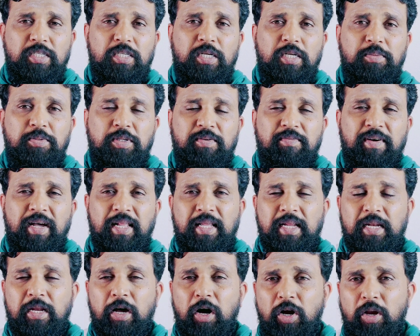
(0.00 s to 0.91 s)
inscription where
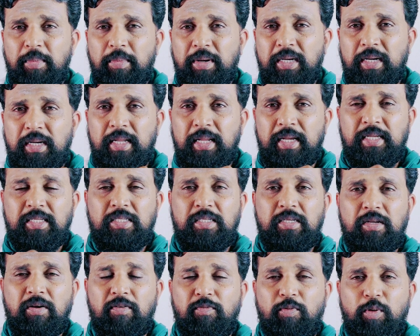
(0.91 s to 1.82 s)
they documented the
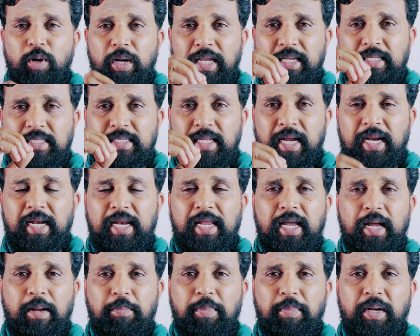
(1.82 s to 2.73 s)
history of what
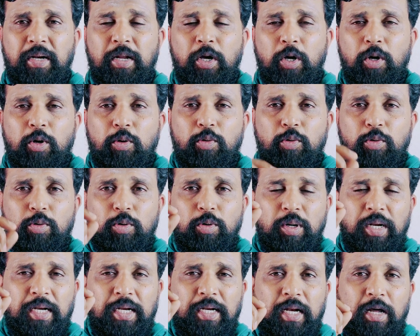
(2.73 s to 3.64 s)
exactly happened, who
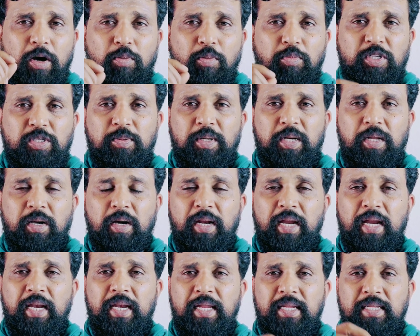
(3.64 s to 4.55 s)
donated how much money,
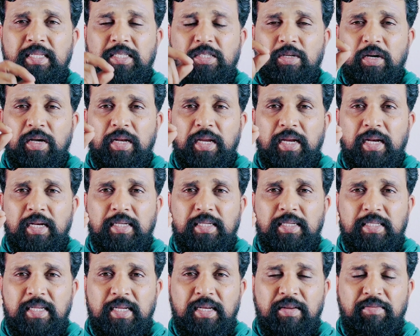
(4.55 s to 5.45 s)
or any historical
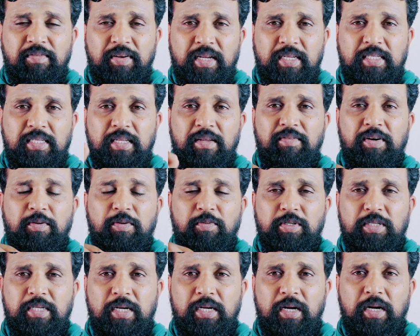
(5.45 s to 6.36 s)
significance event
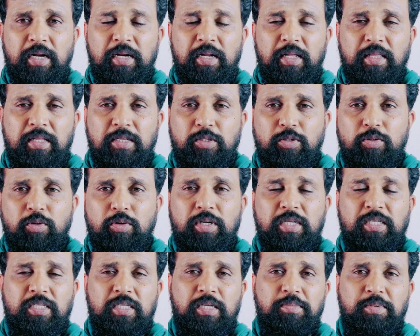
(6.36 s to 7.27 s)
was recorded on the
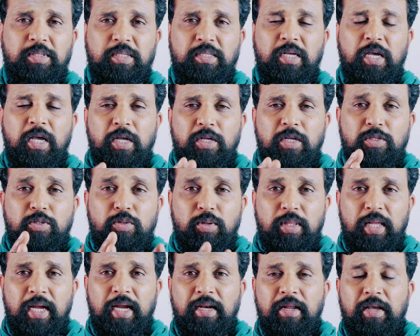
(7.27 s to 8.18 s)
stone inscription,
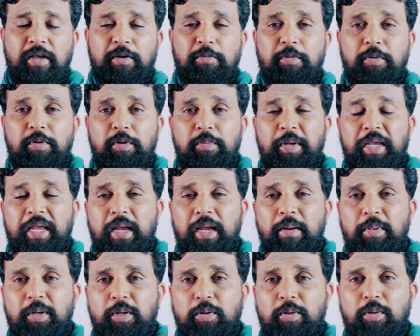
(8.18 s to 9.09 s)
so that you will be
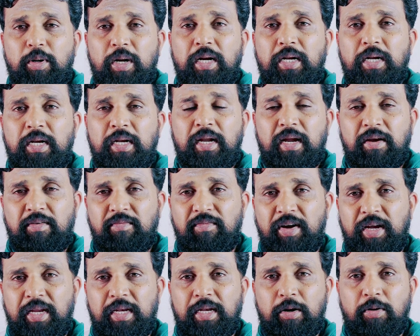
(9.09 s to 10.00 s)
able to look at it and
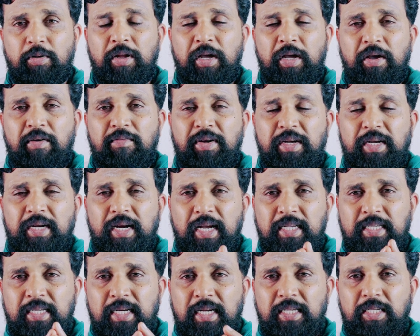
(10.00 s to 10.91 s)
find out. When
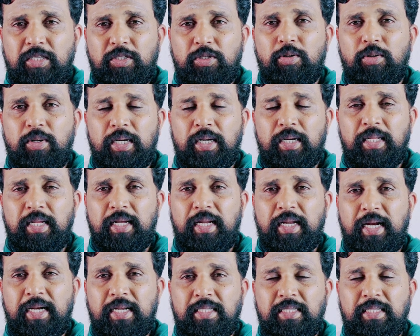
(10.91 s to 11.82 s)
Rajaraja Cholan, the
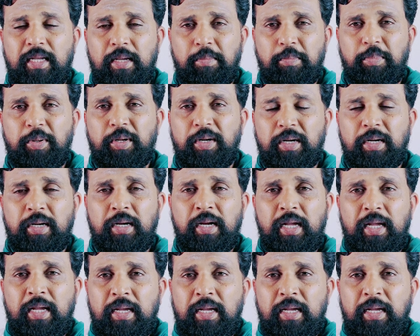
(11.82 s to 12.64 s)
greatest emperor,